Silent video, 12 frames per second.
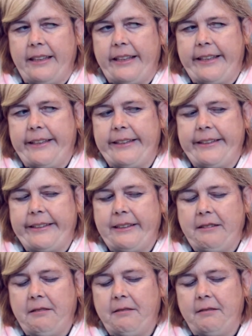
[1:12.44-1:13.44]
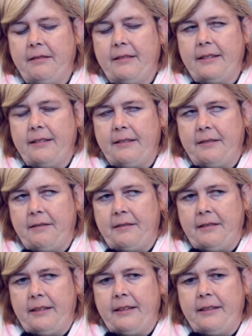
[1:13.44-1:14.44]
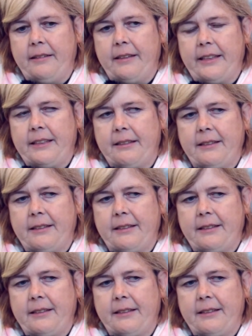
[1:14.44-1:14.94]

and it's